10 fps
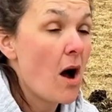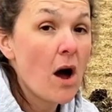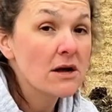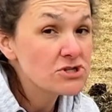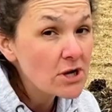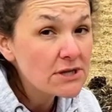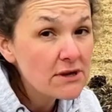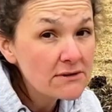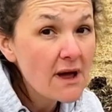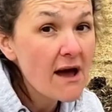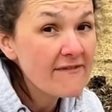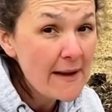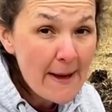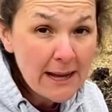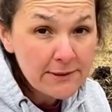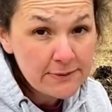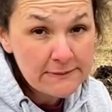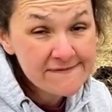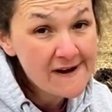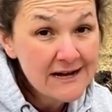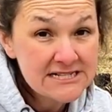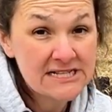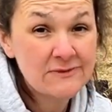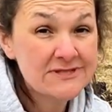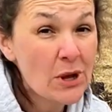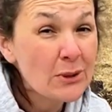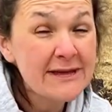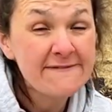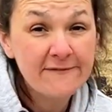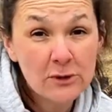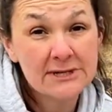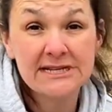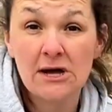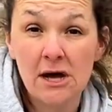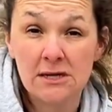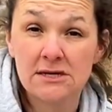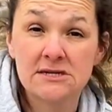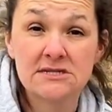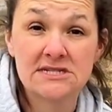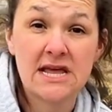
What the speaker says: a truckload of alpaca poop for us was only $40.